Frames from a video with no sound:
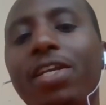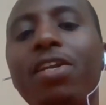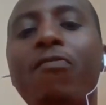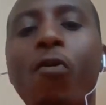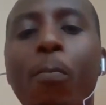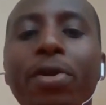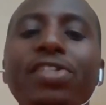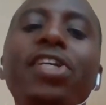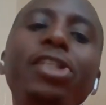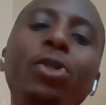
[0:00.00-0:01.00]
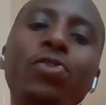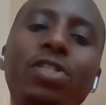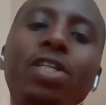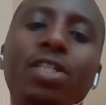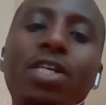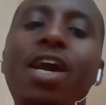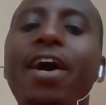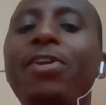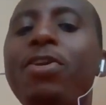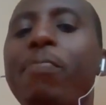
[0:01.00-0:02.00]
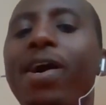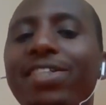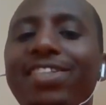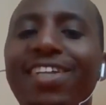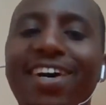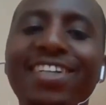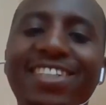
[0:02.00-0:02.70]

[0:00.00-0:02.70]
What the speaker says: in for presidential seat. Can you imagine that?